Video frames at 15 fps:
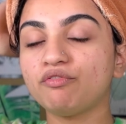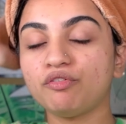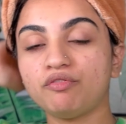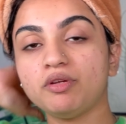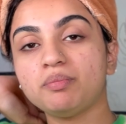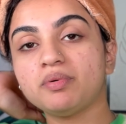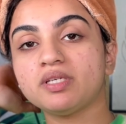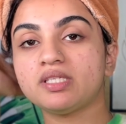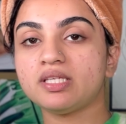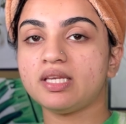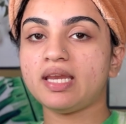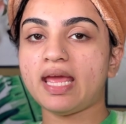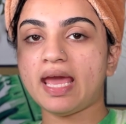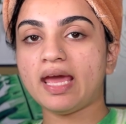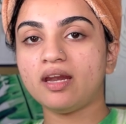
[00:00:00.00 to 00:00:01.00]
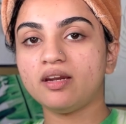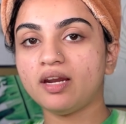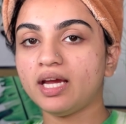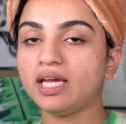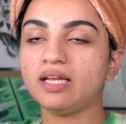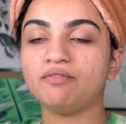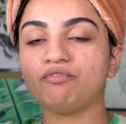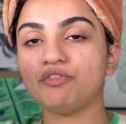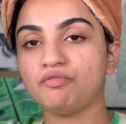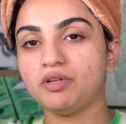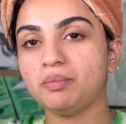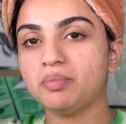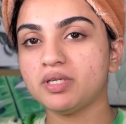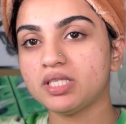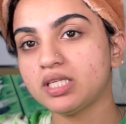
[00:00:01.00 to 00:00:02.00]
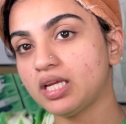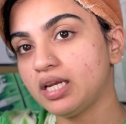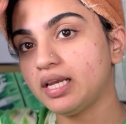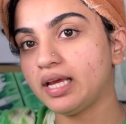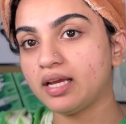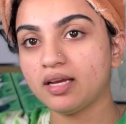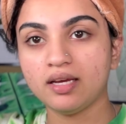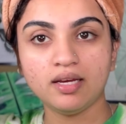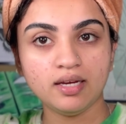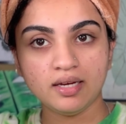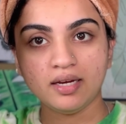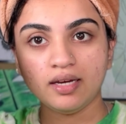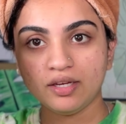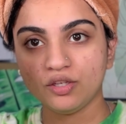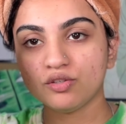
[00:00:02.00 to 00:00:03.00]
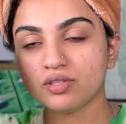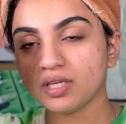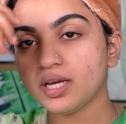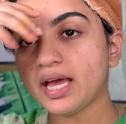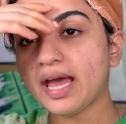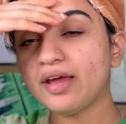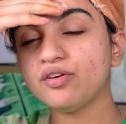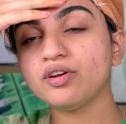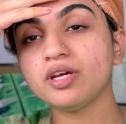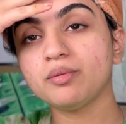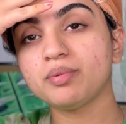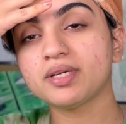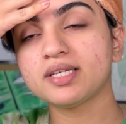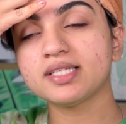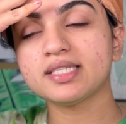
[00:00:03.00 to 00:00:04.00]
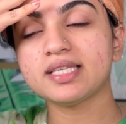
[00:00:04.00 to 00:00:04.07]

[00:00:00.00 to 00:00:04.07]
50% air dry and 50% like using hair dryer, because